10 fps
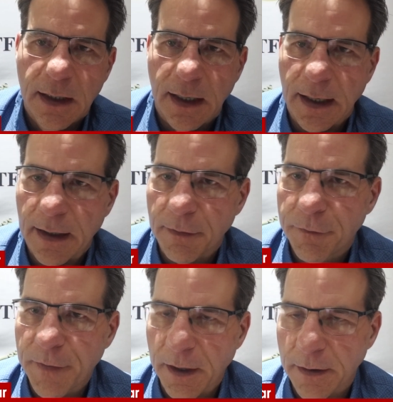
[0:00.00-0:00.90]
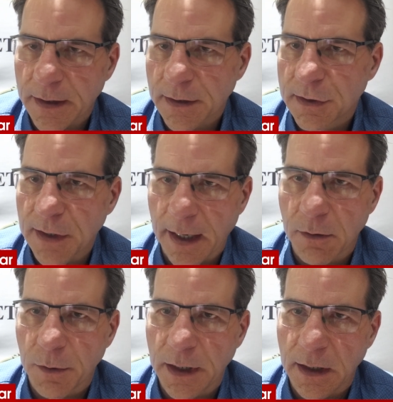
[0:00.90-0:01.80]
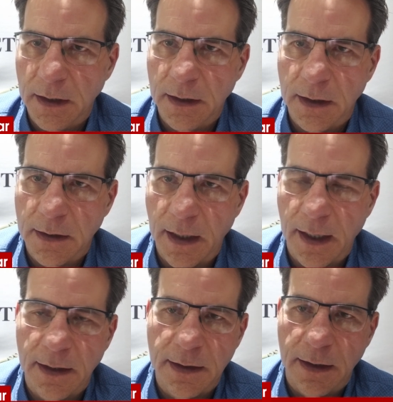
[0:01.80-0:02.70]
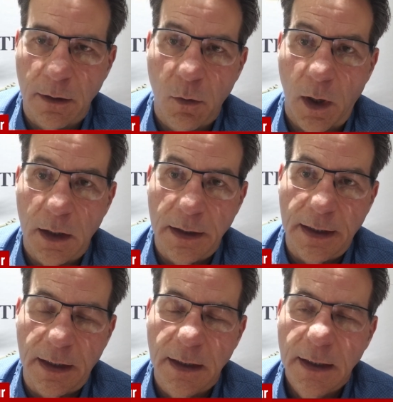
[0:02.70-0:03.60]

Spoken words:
fairness, equity, and inequality.